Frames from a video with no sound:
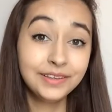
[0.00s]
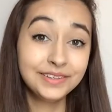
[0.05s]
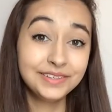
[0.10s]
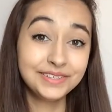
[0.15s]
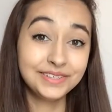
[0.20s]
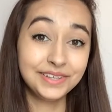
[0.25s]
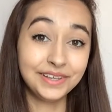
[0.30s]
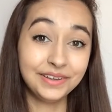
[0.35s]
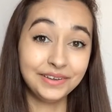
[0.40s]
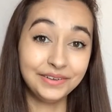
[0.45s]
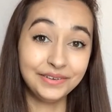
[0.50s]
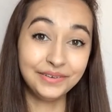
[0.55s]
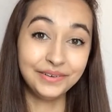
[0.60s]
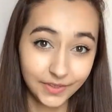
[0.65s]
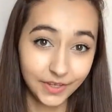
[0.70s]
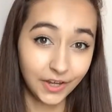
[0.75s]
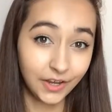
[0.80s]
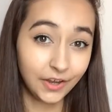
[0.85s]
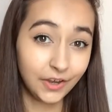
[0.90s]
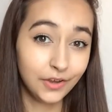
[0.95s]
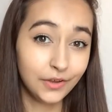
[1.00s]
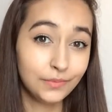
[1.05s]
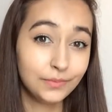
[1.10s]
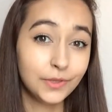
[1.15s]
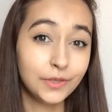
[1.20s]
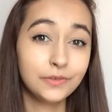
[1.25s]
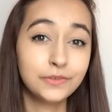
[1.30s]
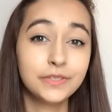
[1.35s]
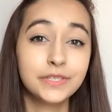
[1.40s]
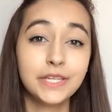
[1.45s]
So I hope
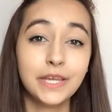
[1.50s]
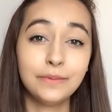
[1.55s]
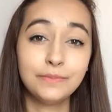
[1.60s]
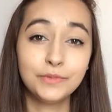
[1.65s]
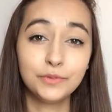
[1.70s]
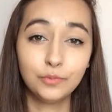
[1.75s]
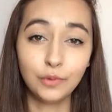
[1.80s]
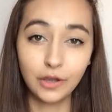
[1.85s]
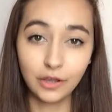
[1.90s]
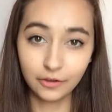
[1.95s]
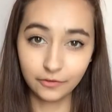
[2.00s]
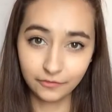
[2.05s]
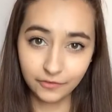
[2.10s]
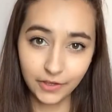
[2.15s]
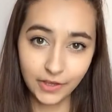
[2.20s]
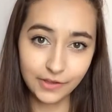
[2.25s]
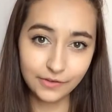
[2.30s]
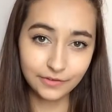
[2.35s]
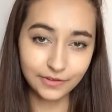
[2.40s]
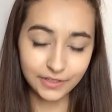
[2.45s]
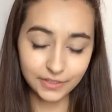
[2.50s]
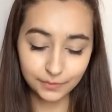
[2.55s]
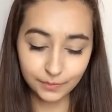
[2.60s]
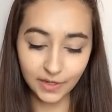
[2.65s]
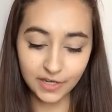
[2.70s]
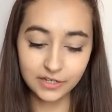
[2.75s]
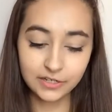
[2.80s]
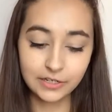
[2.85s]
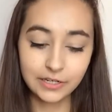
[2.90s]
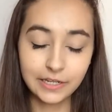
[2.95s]
those steps work for you,
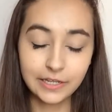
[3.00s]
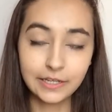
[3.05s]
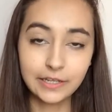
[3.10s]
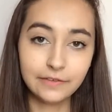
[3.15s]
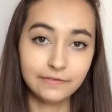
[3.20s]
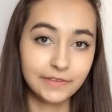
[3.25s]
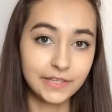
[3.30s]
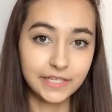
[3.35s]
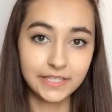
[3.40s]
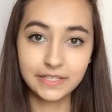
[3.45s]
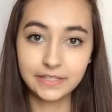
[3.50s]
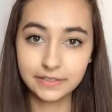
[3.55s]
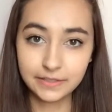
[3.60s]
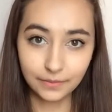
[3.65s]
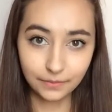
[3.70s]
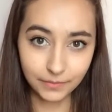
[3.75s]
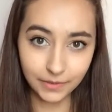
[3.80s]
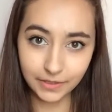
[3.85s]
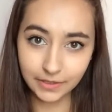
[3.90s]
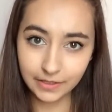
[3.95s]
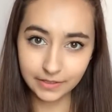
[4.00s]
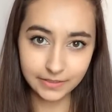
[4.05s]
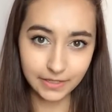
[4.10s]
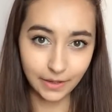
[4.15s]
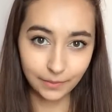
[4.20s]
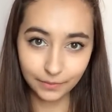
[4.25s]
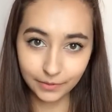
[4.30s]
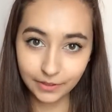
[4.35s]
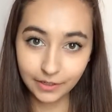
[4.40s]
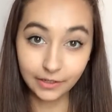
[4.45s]
especially if this is something that's
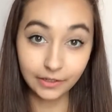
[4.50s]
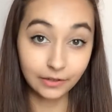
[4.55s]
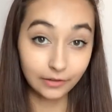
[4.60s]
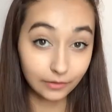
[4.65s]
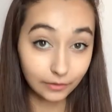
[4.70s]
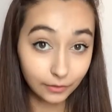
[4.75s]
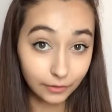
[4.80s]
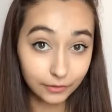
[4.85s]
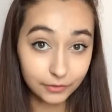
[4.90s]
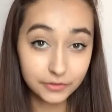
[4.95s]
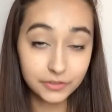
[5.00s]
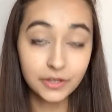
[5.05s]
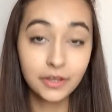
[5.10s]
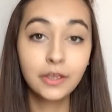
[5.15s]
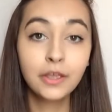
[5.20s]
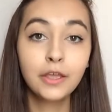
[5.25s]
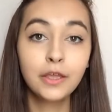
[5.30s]
happening a lot.